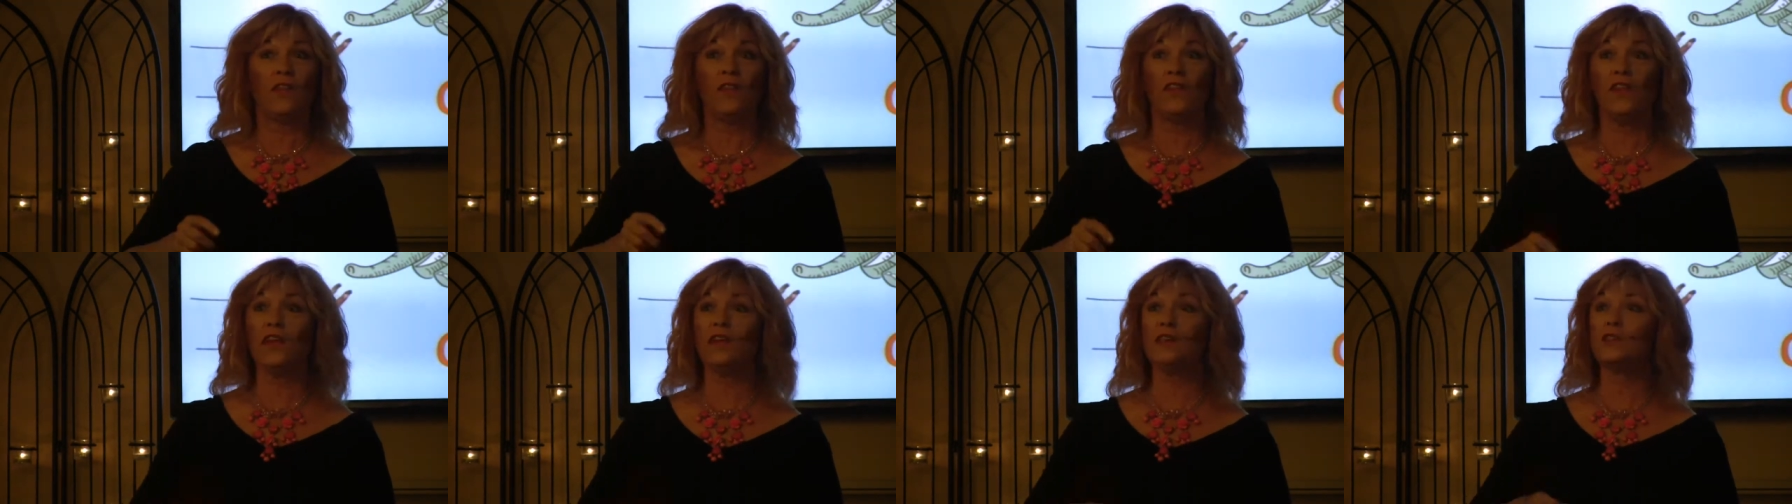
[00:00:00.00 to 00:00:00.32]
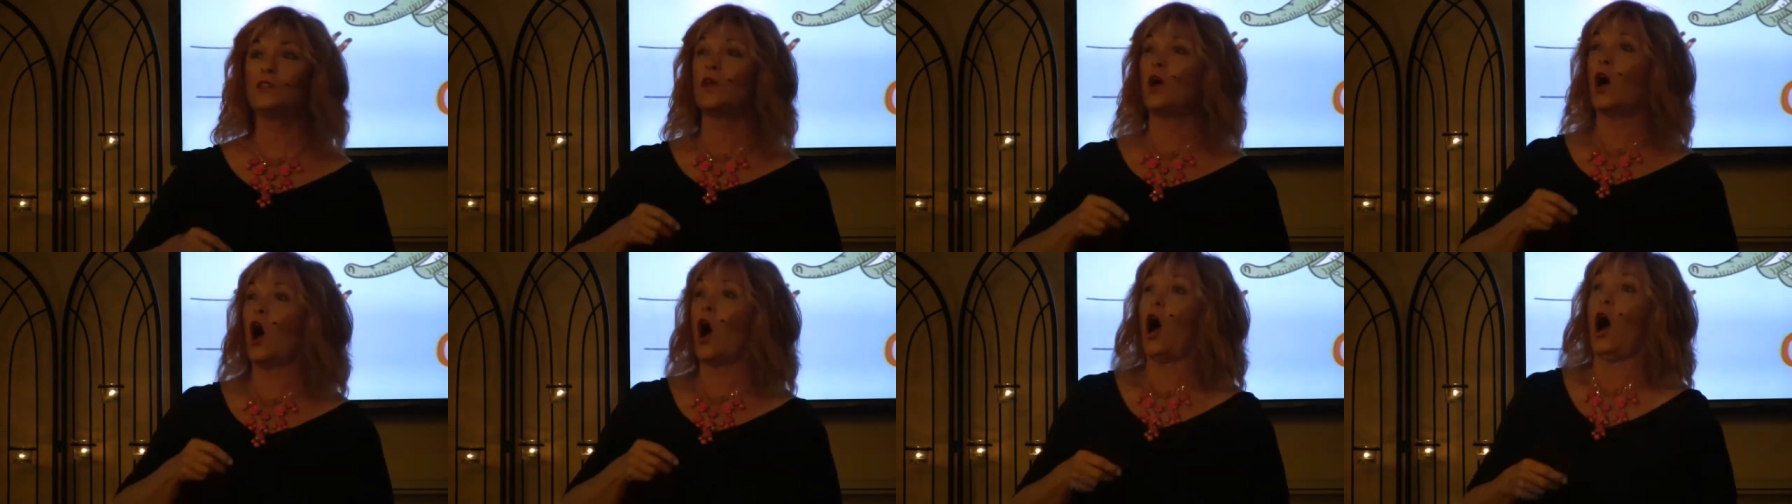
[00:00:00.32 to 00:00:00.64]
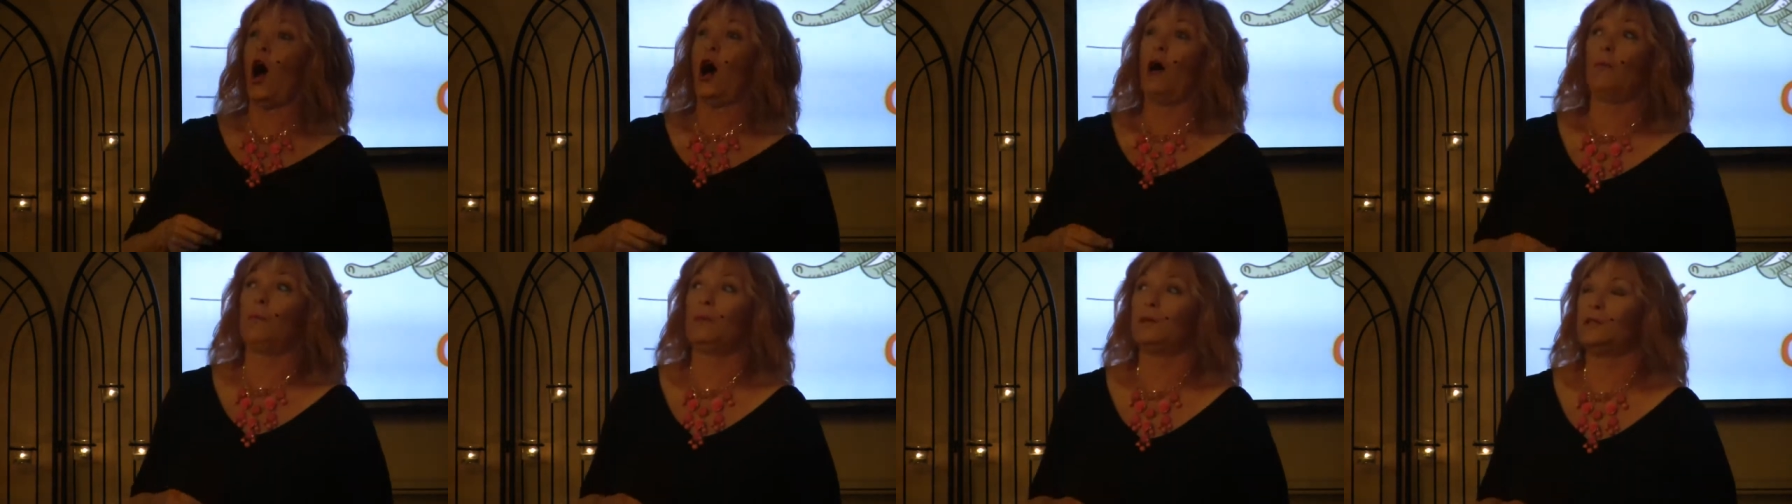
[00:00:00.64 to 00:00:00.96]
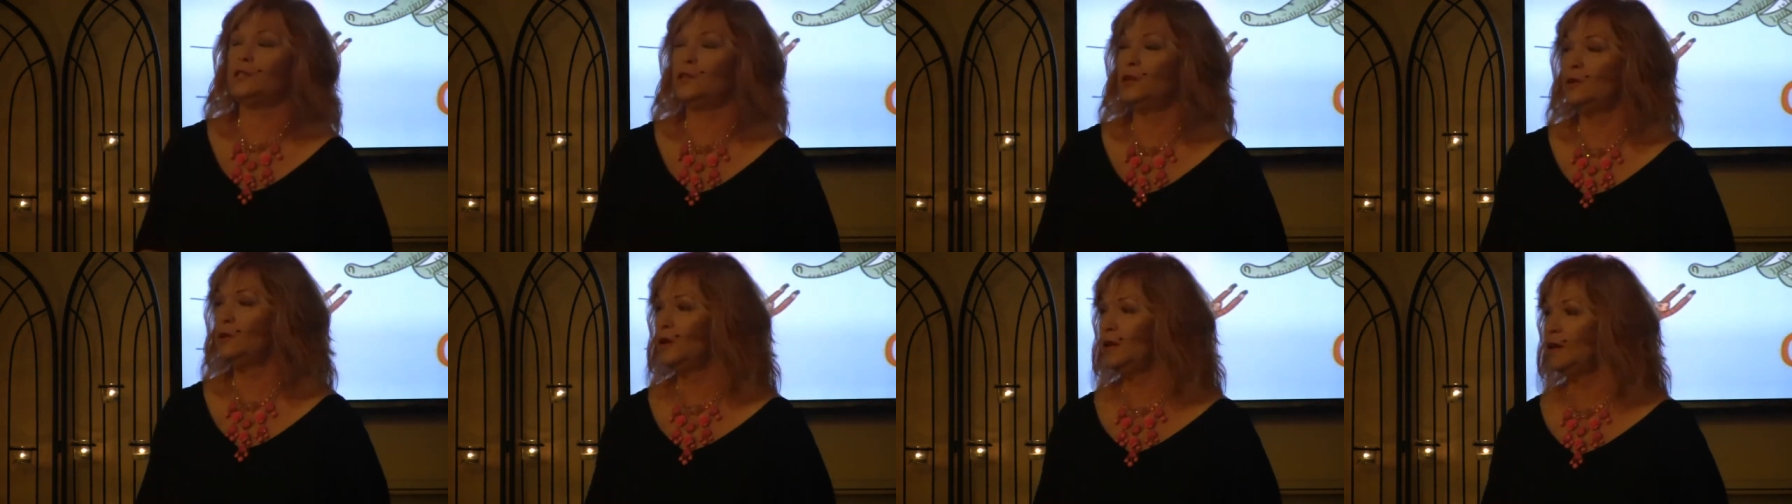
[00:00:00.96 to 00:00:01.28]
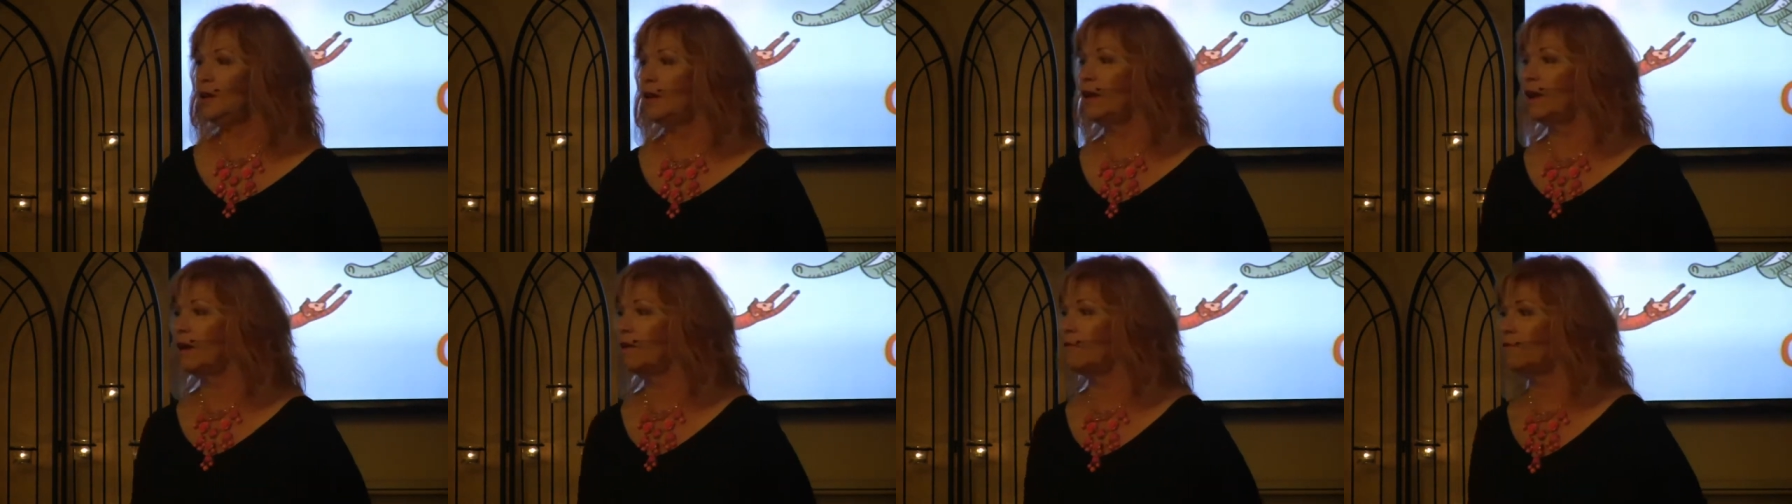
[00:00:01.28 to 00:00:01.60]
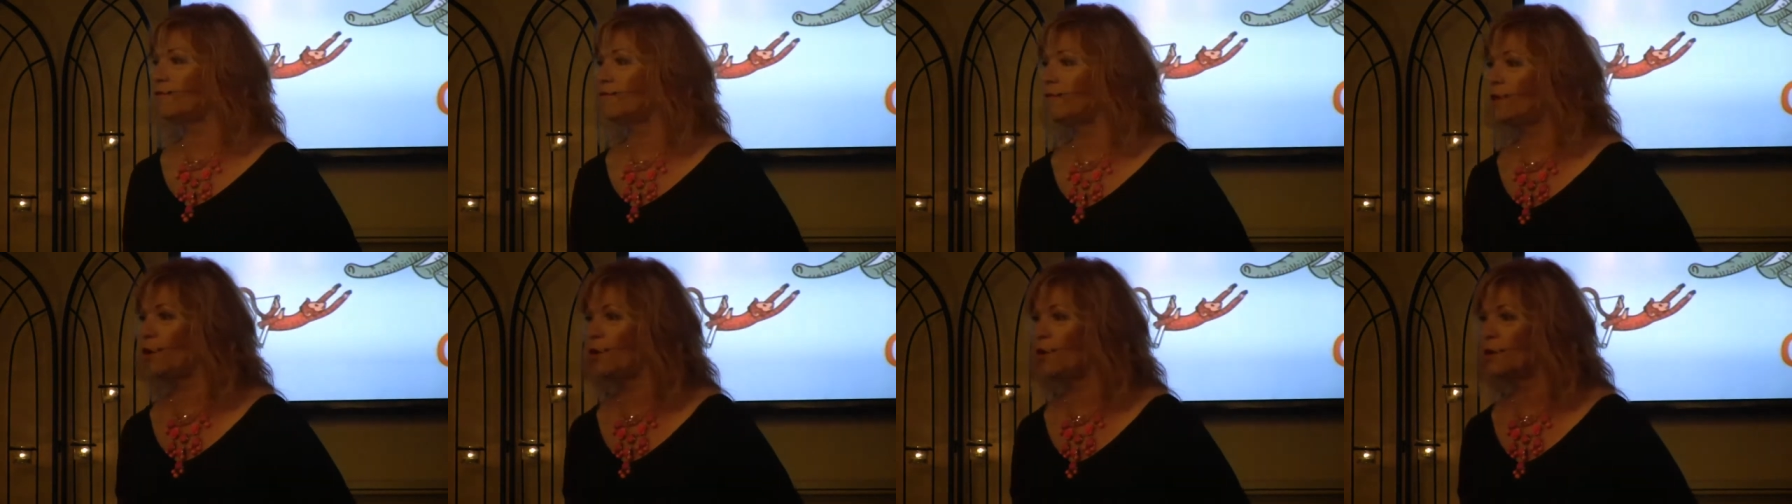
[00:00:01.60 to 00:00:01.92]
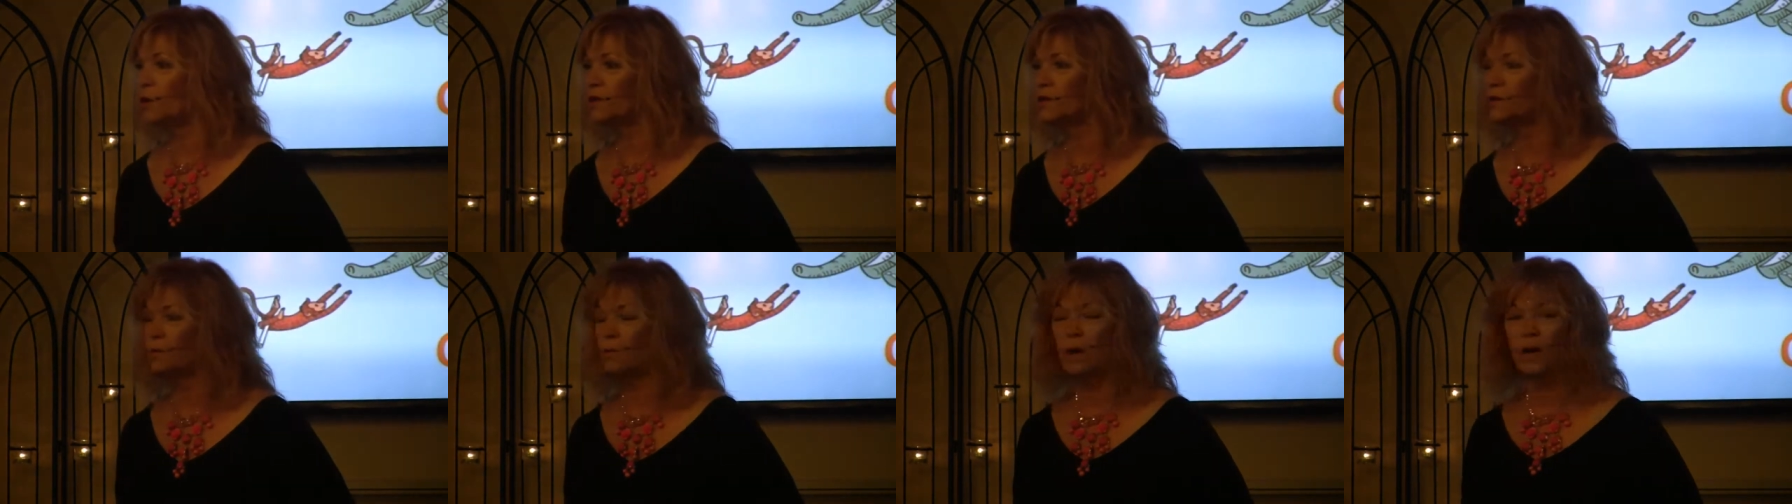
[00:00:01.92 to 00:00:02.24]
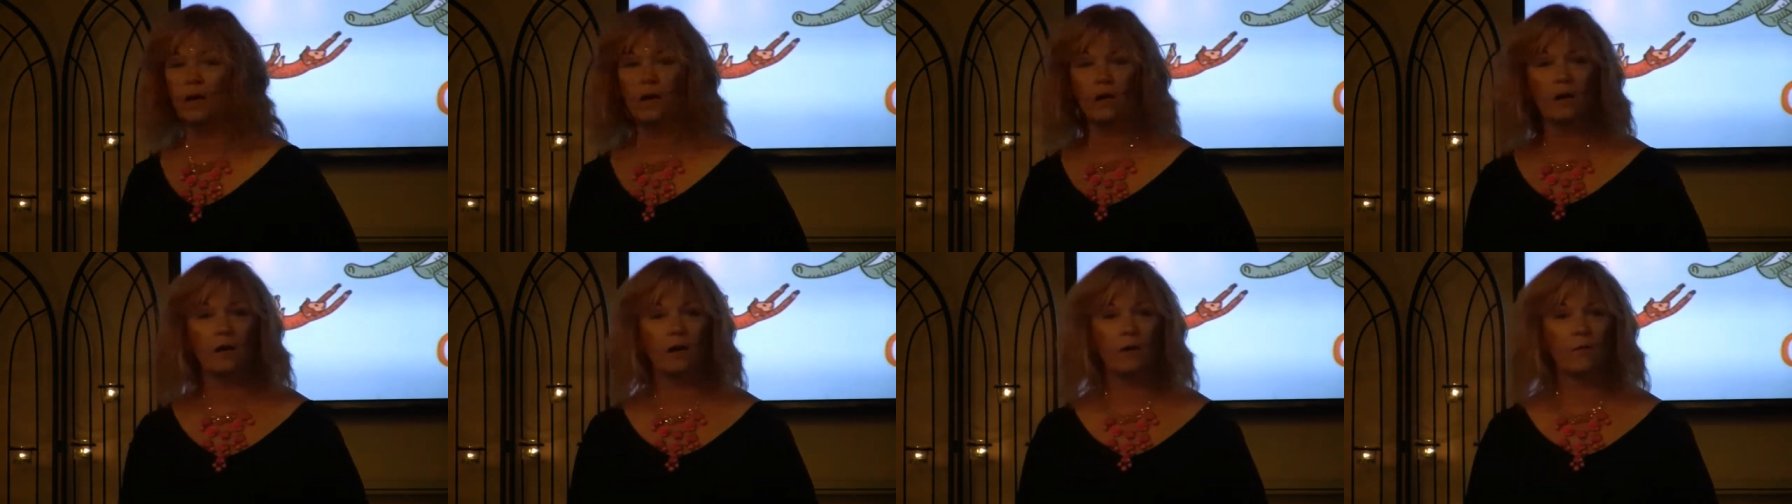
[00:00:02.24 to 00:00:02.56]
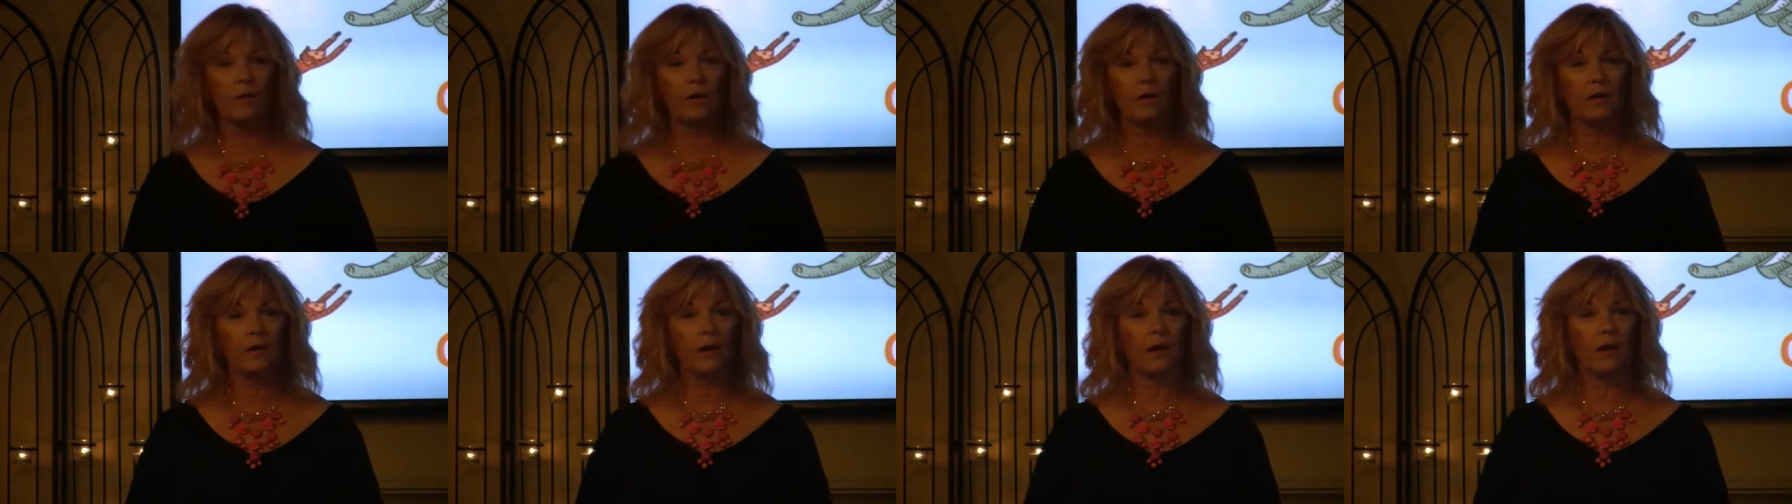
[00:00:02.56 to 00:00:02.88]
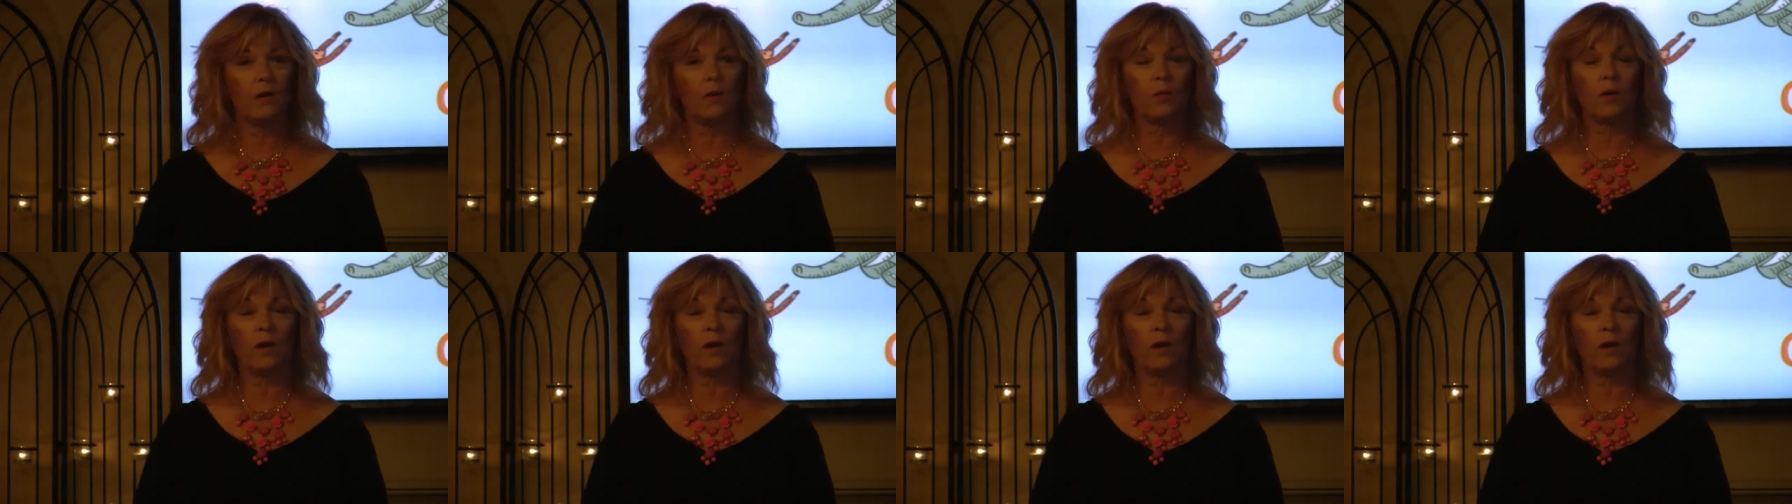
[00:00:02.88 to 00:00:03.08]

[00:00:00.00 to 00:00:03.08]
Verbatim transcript: this opportunity unfolds where we're gonna